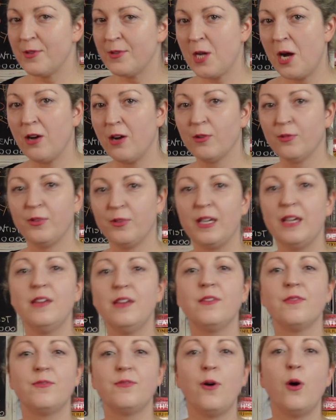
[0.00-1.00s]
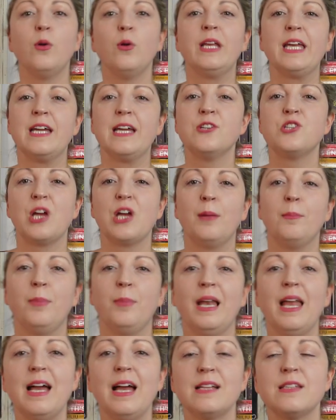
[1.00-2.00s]
photography, foliage and
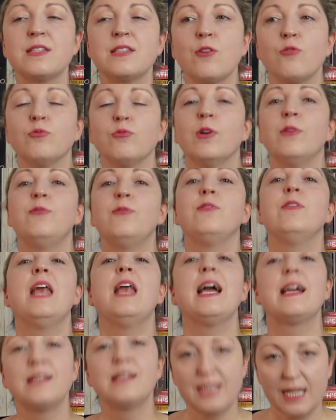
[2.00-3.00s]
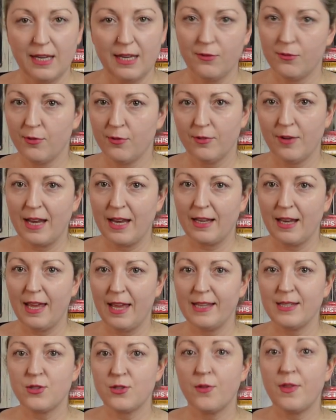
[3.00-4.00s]
plants reflect infrared
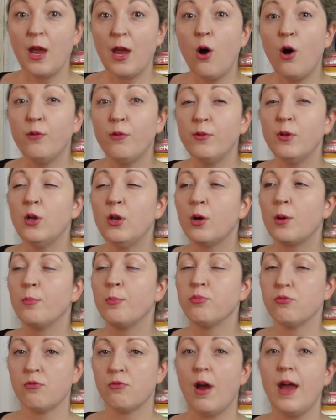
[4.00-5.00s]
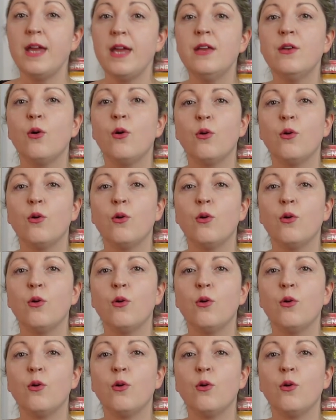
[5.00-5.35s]
light, so they often look bright